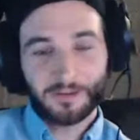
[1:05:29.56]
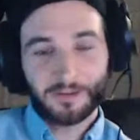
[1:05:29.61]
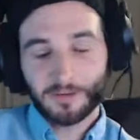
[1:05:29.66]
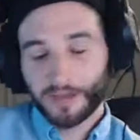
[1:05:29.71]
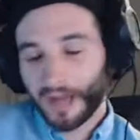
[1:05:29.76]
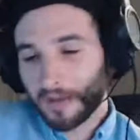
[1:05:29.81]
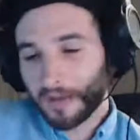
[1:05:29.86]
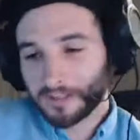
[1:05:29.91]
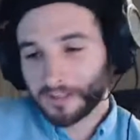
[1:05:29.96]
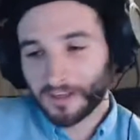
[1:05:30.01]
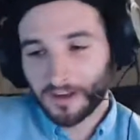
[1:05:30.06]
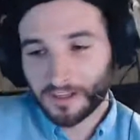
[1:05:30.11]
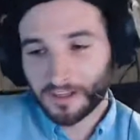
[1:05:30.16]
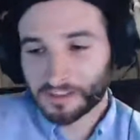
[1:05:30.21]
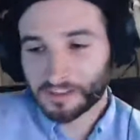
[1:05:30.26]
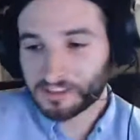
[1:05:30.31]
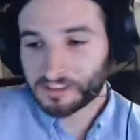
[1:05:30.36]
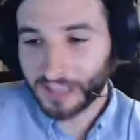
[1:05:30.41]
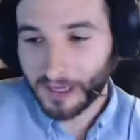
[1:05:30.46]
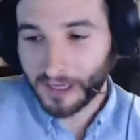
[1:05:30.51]

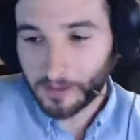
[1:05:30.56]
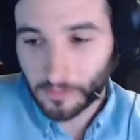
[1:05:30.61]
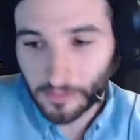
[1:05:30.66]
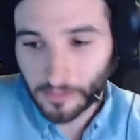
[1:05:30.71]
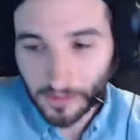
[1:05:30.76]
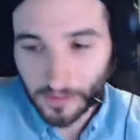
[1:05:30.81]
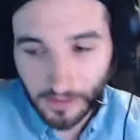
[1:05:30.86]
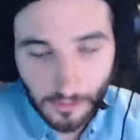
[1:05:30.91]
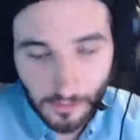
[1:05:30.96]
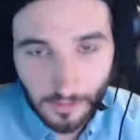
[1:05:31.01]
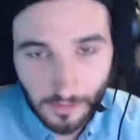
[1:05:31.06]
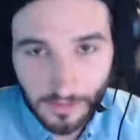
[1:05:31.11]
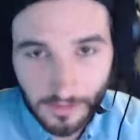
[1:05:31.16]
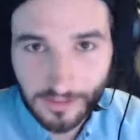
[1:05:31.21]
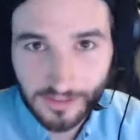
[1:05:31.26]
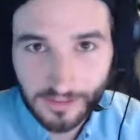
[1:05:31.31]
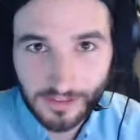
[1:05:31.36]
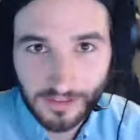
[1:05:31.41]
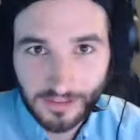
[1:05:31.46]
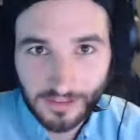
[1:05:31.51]
Honestly, I don't know.